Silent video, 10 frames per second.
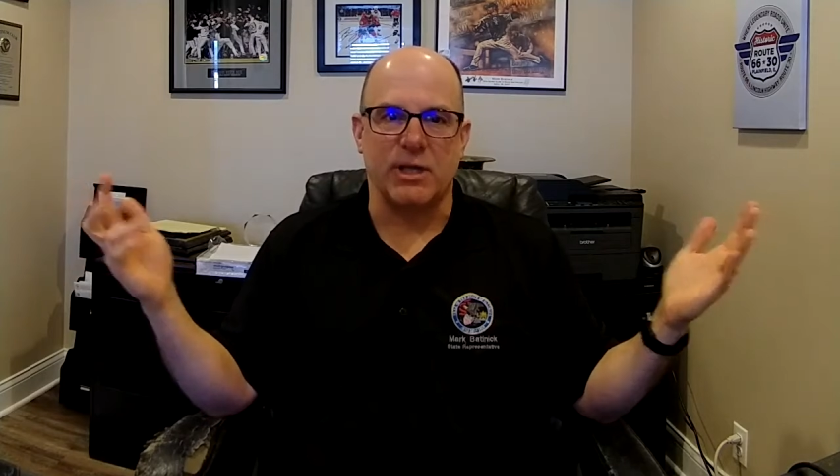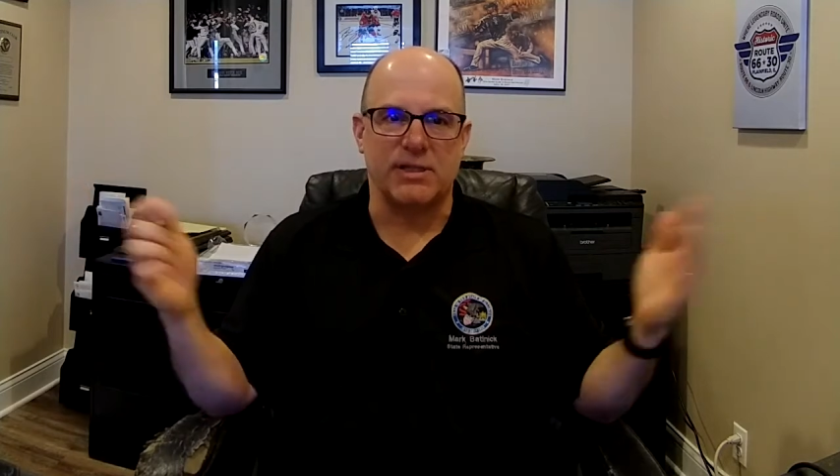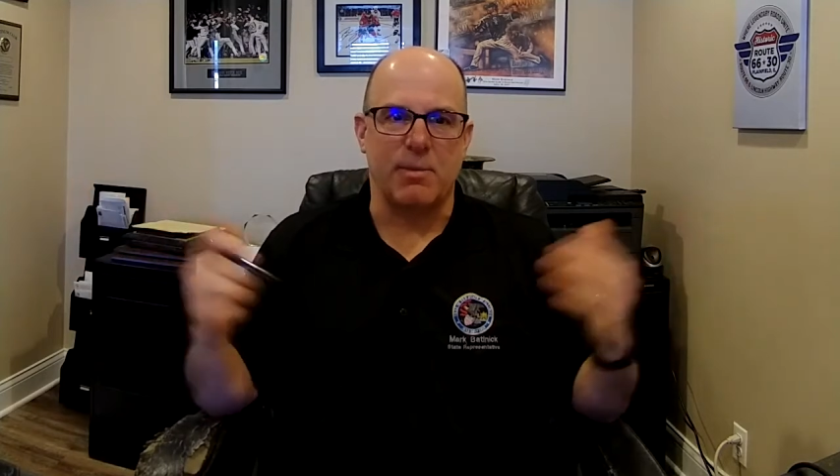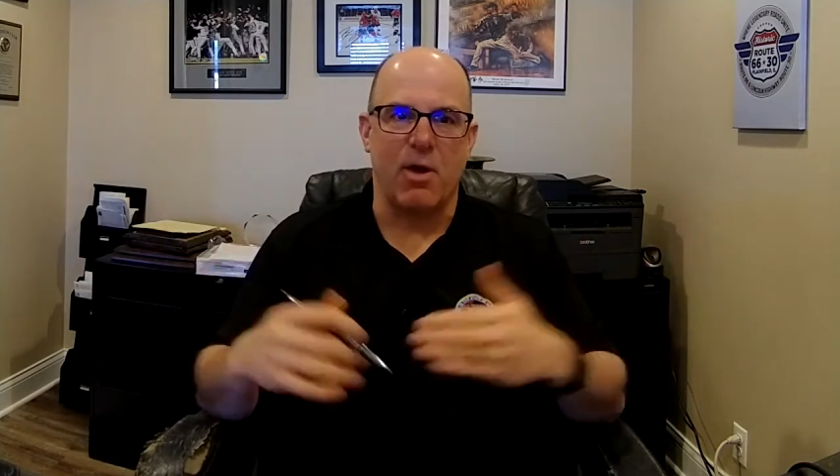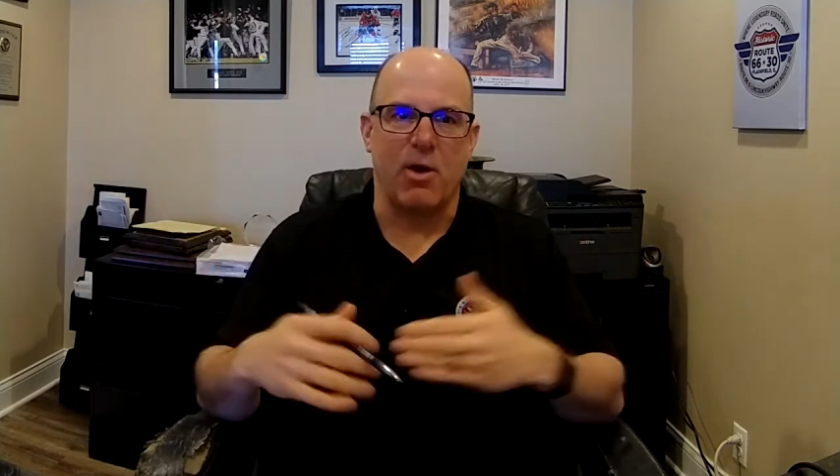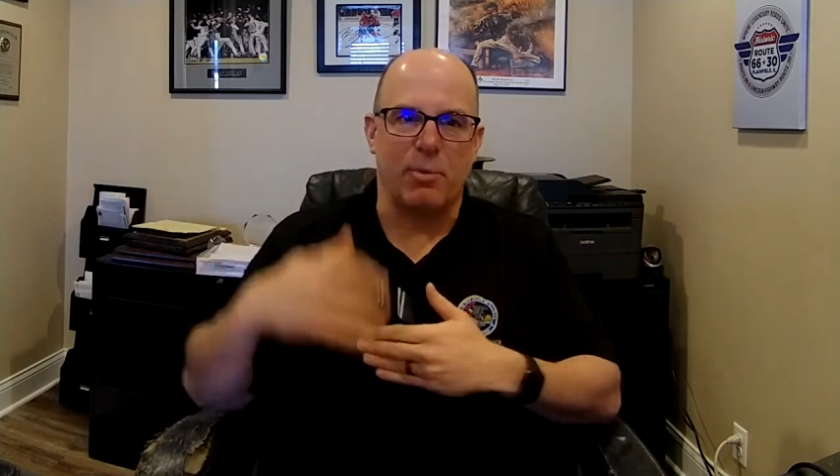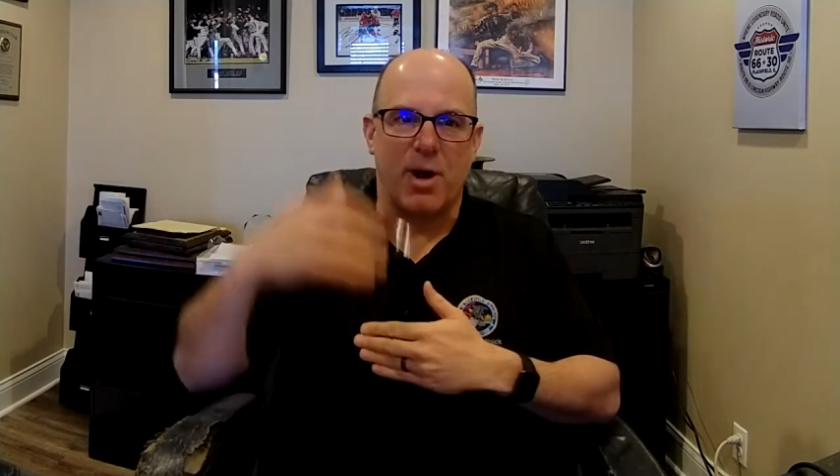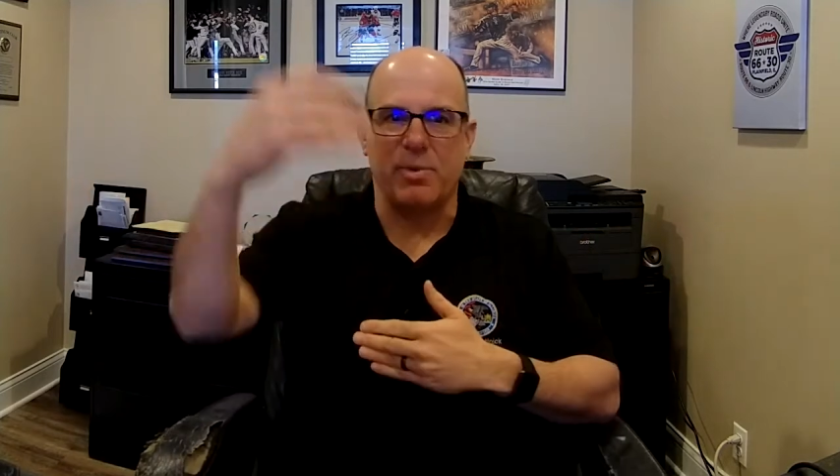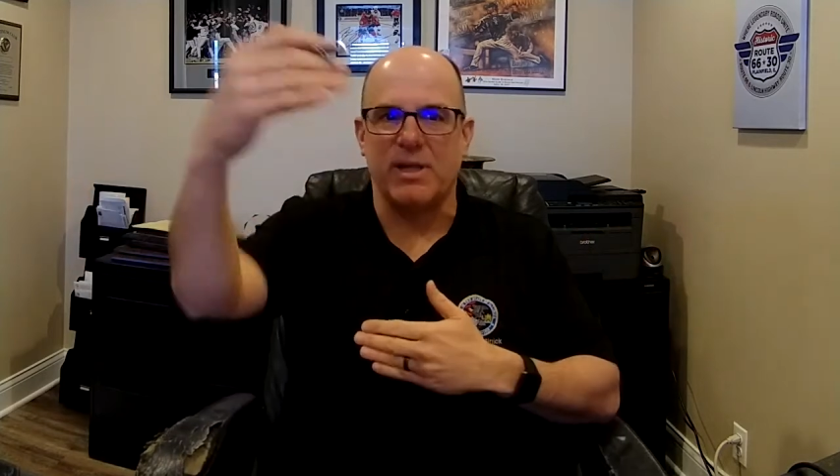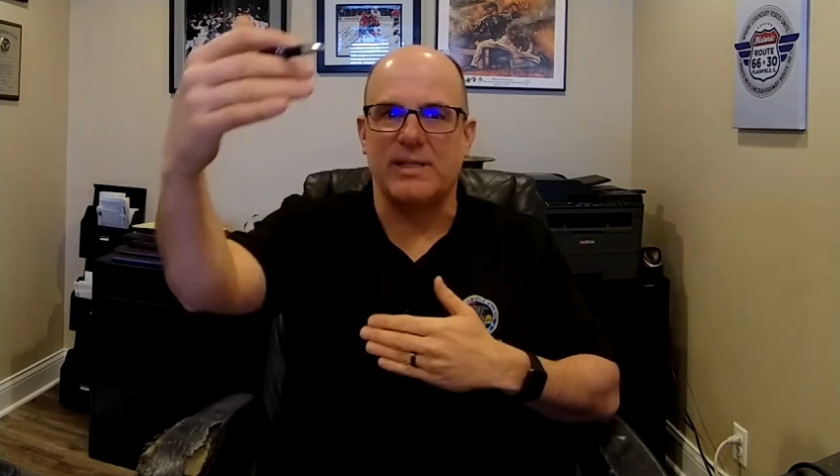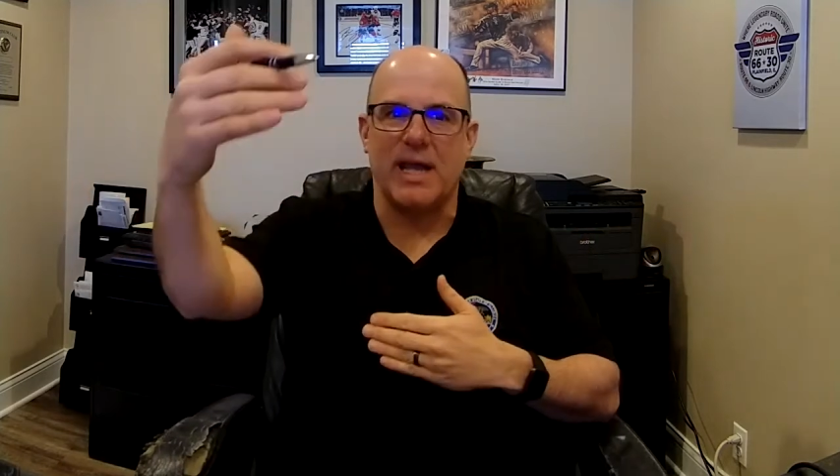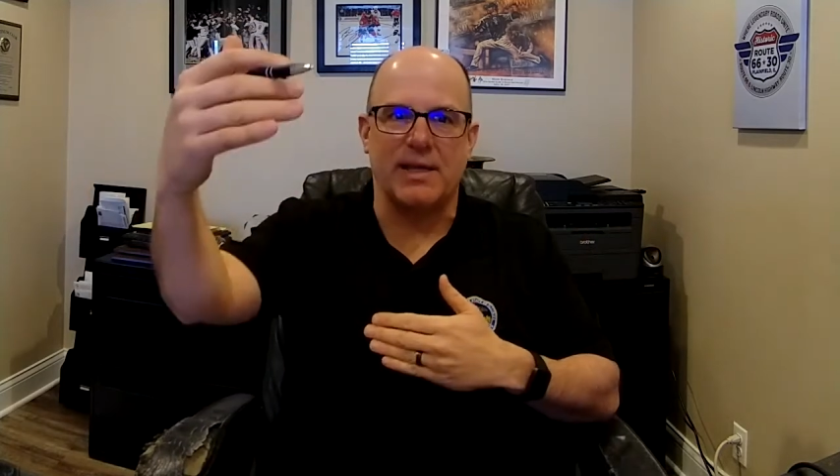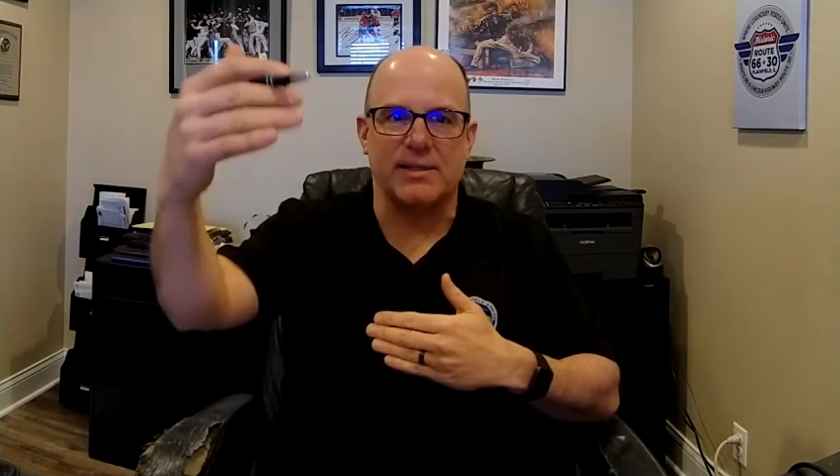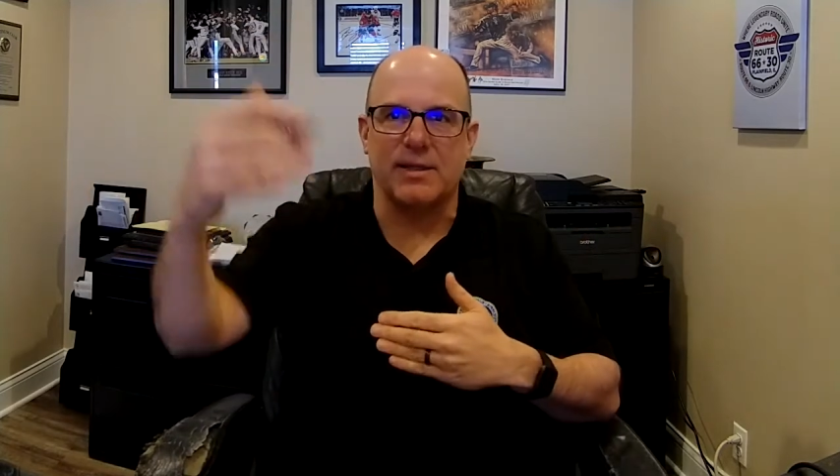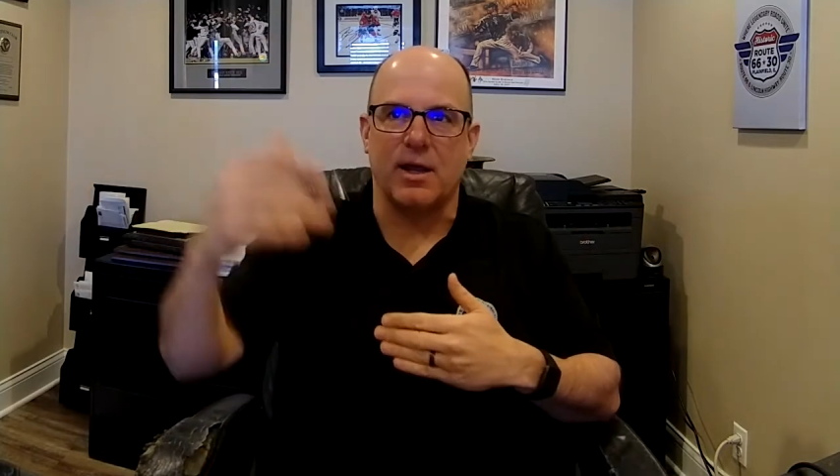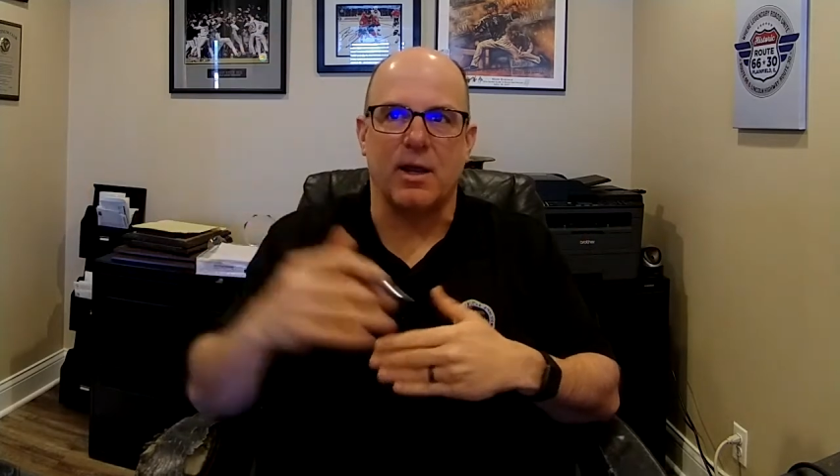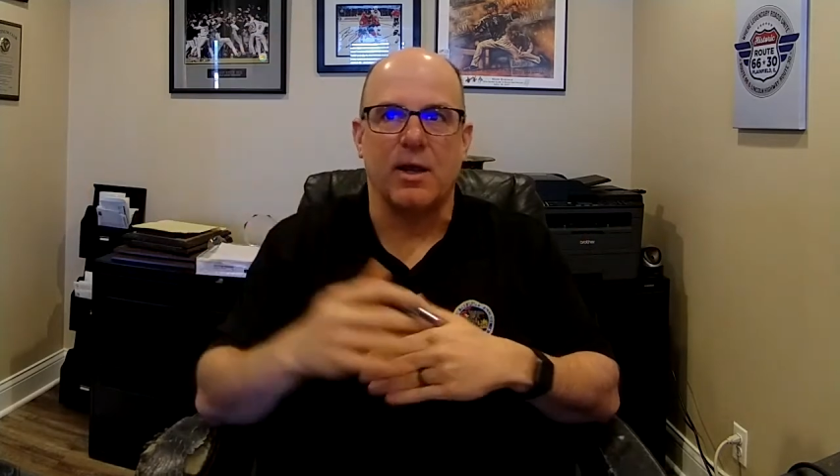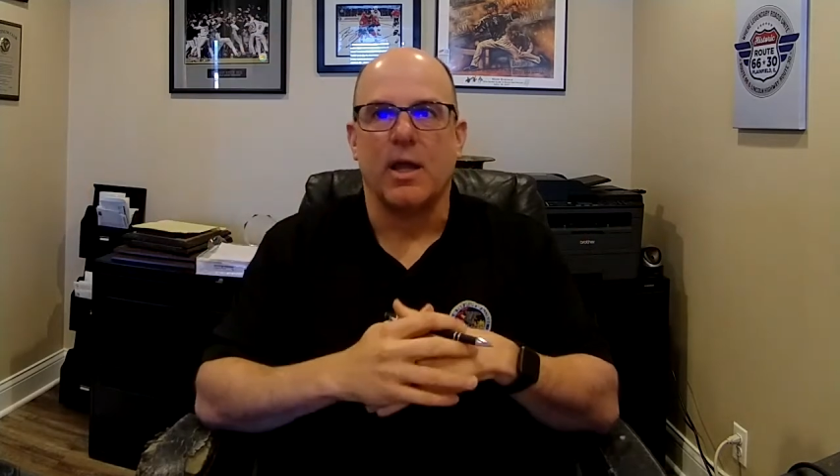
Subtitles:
yet somehow our property taxes are,